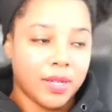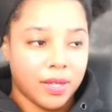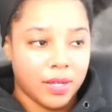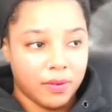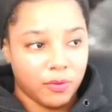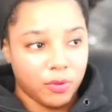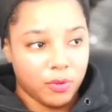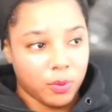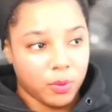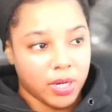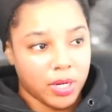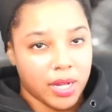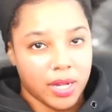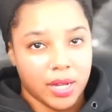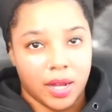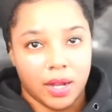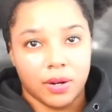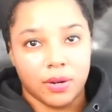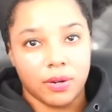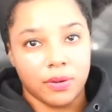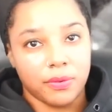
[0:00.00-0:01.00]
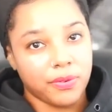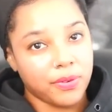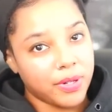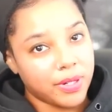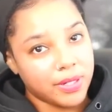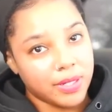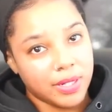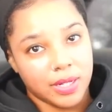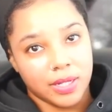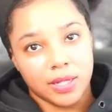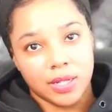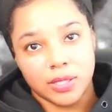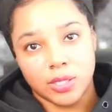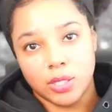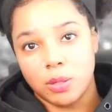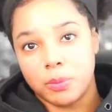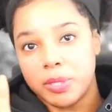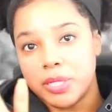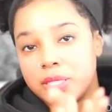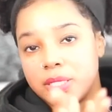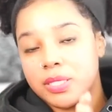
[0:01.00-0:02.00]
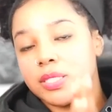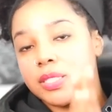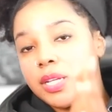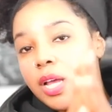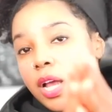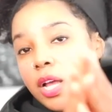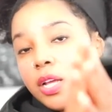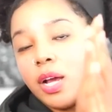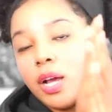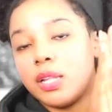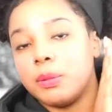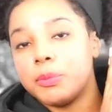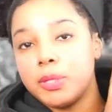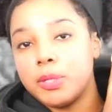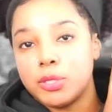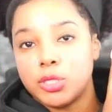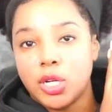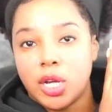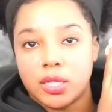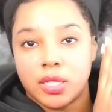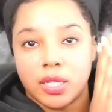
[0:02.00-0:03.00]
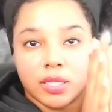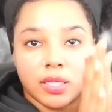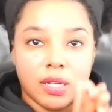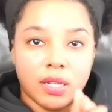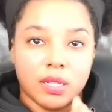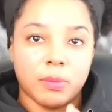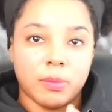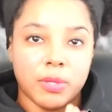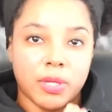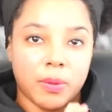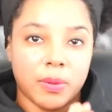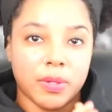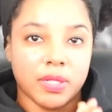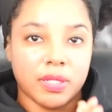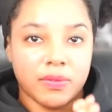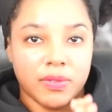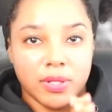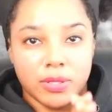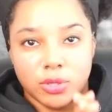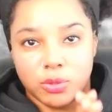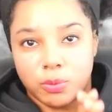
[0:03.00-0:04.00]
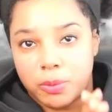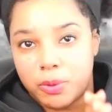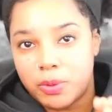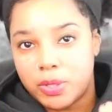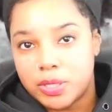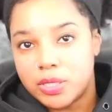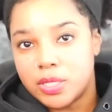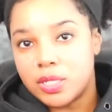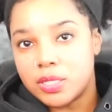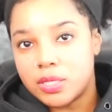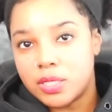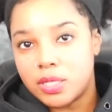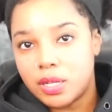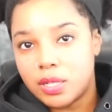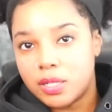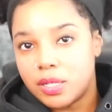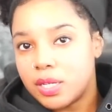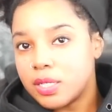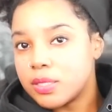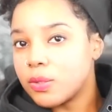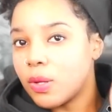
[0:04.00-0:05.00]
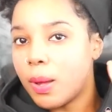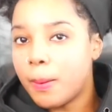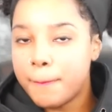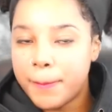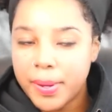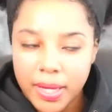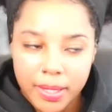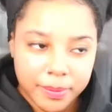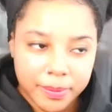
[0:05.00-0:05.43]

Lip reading: If you want an AI girlfriend, that's your business. Y'all let me know what y'all think, though. Let me know what other videos you've been watching. I'll see y'all next time.